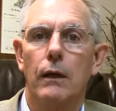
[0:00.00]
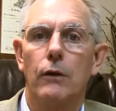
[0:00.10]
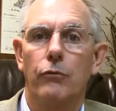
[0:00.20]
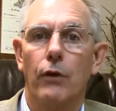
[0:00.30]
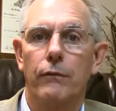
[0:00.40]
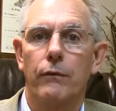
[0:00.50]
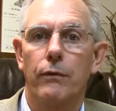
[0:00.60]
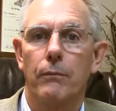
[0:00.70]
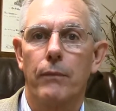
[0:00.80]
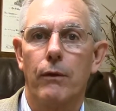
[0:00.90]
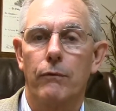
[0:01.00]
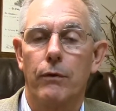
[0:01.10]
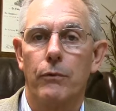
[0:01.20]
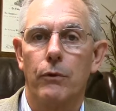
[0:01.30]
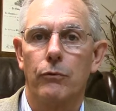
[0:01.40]
suffer from the,
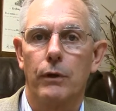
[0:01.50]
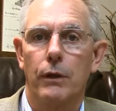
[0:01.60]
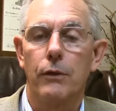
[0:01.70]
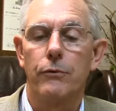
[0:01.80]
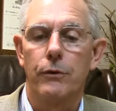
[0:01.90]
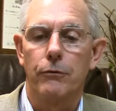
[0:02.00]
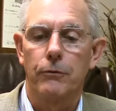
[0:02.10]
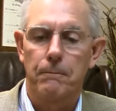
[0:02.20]
from those uh, injuries.